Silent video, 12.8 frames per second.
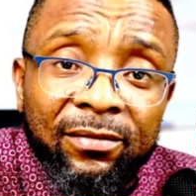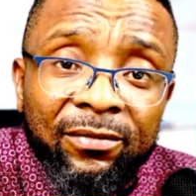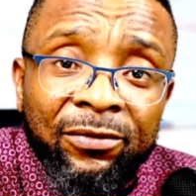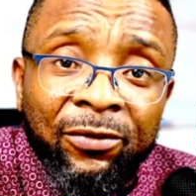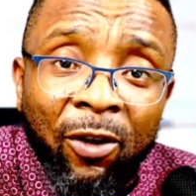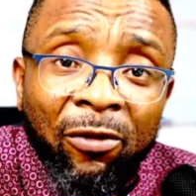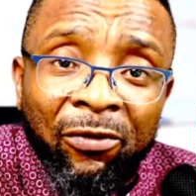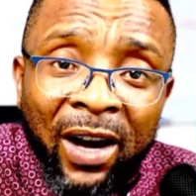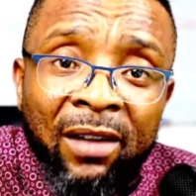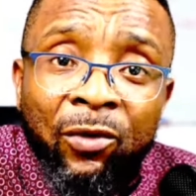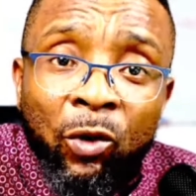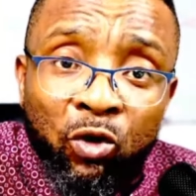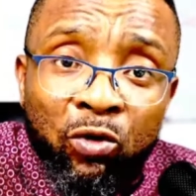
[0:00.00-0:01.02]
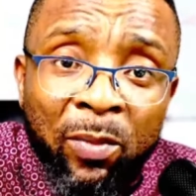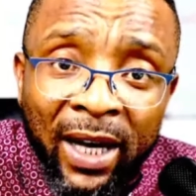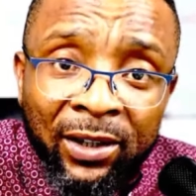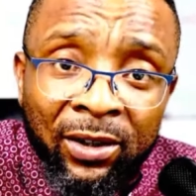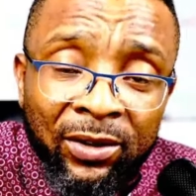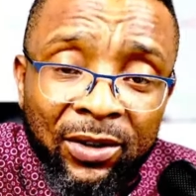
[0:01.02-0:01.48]
four, five
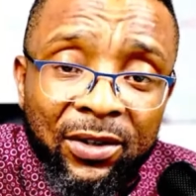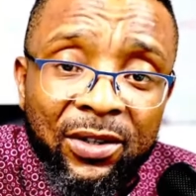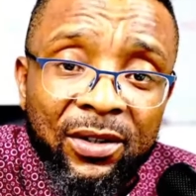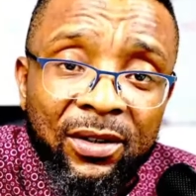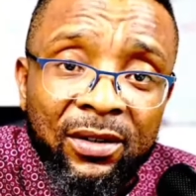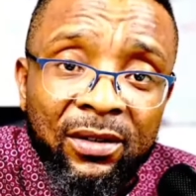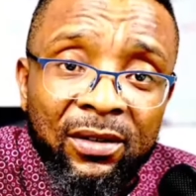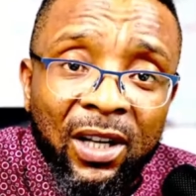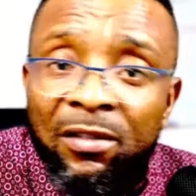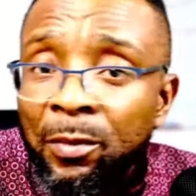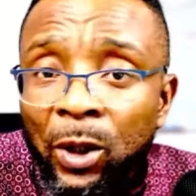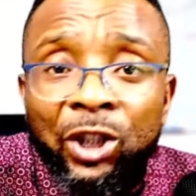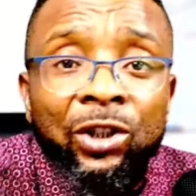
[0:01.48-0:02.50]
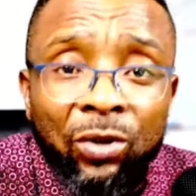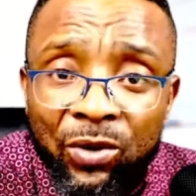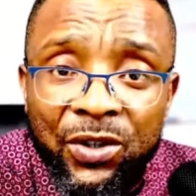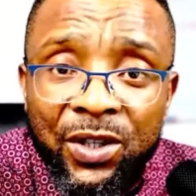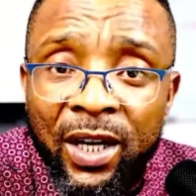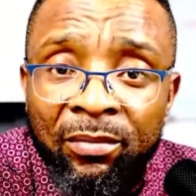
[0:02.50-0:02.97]
Olubadans? Everybody knows
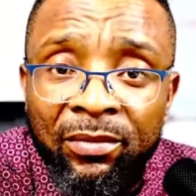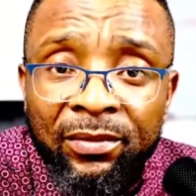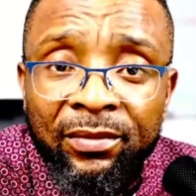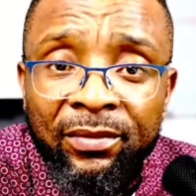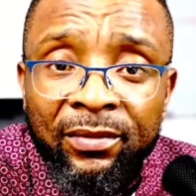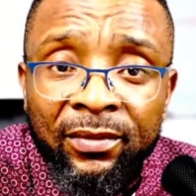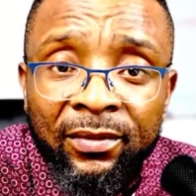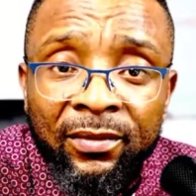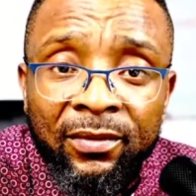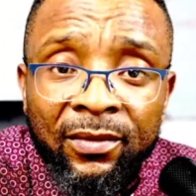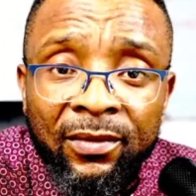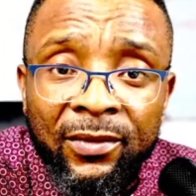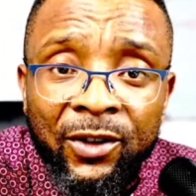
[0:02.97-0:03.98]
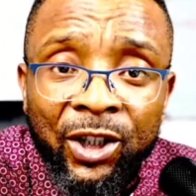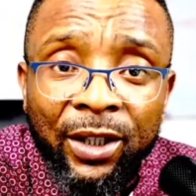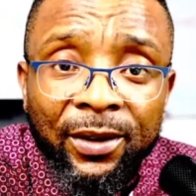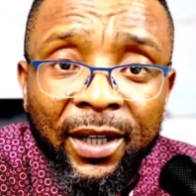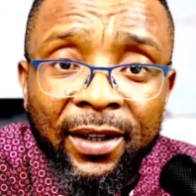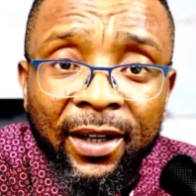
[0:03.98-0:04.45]
them. Here you
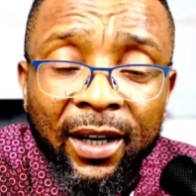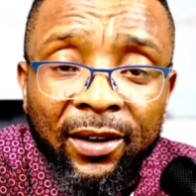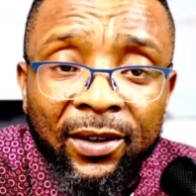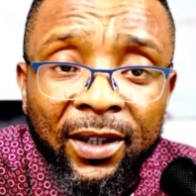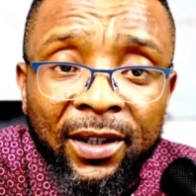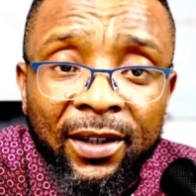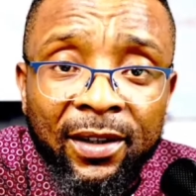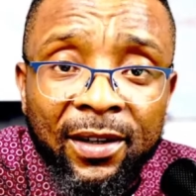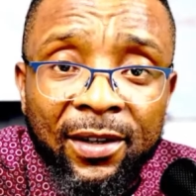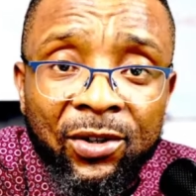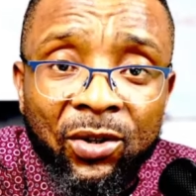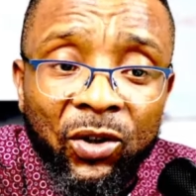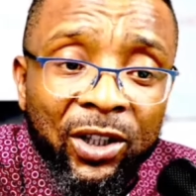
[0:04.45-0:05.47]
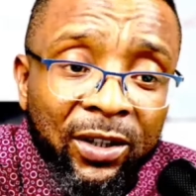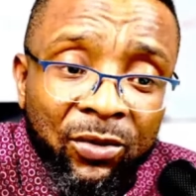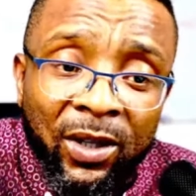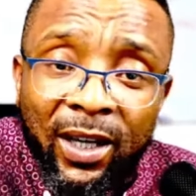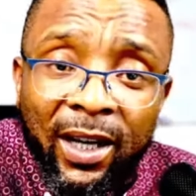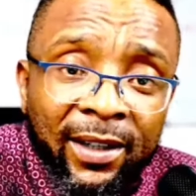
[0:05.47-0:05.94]
get now. So this one
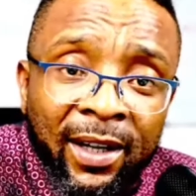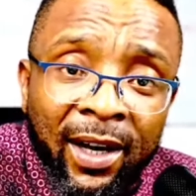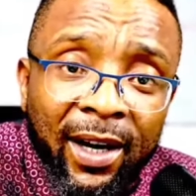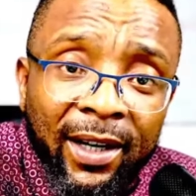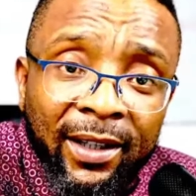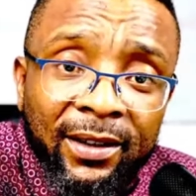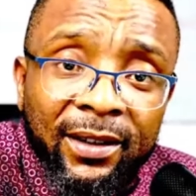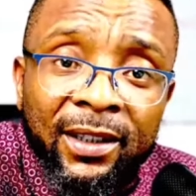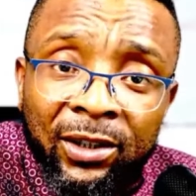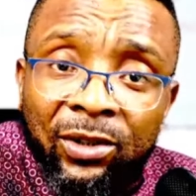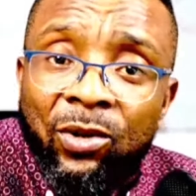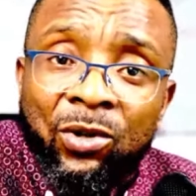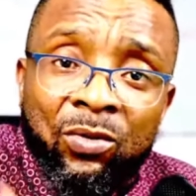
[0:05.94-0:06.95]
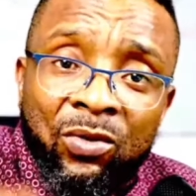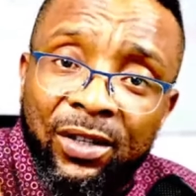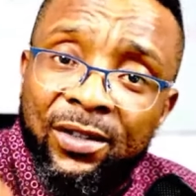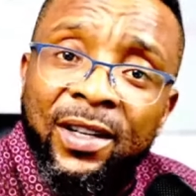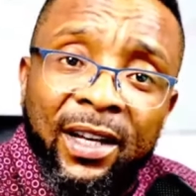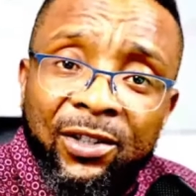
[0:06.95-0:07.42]
that died, he knows who is
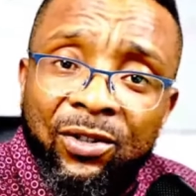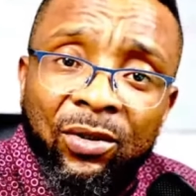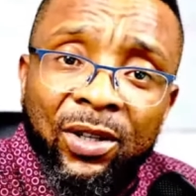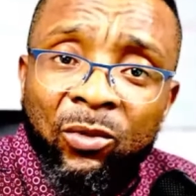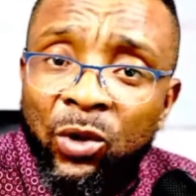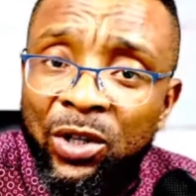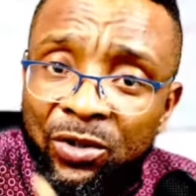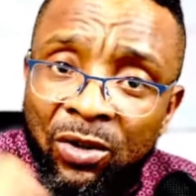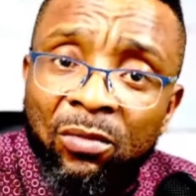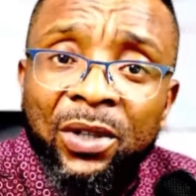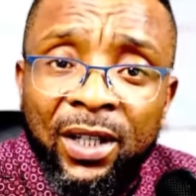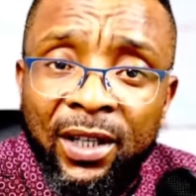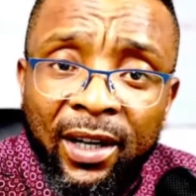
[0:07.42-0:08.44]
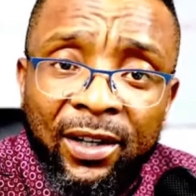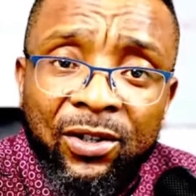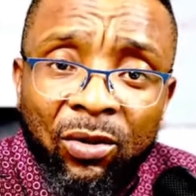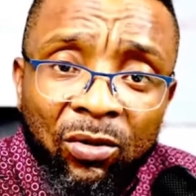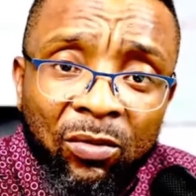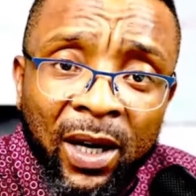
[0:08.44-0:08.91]
next to him, who is going to be the next
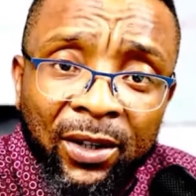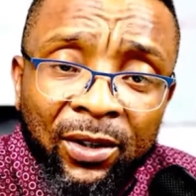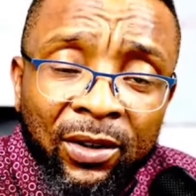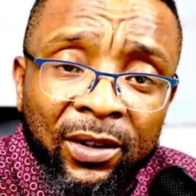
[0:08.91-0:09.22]
Olubadan.